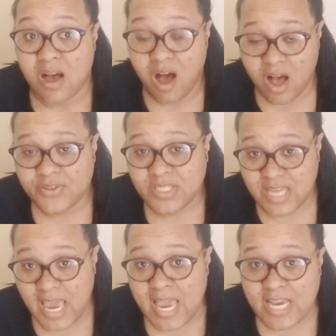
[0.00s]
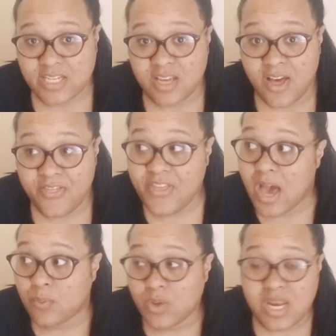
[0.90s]
off stage
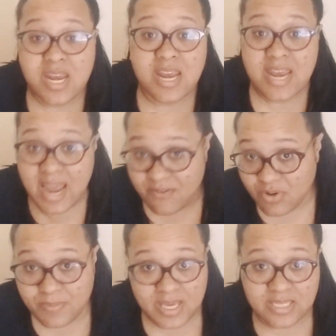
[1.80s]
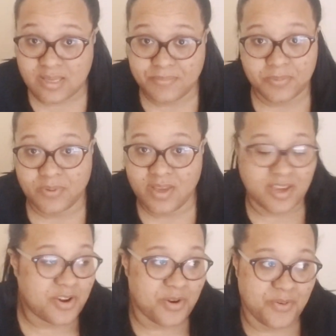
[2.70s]
that would never be acceptable
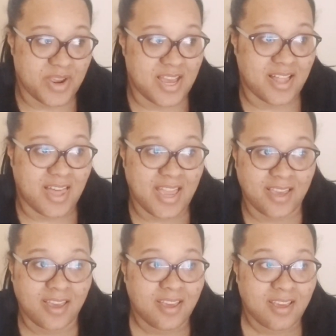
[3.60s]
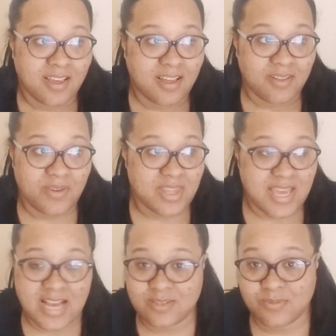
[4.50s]
in Korea. Like, one of the
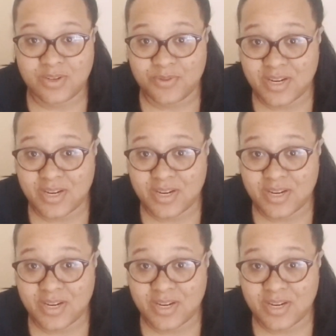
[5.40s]
guys in One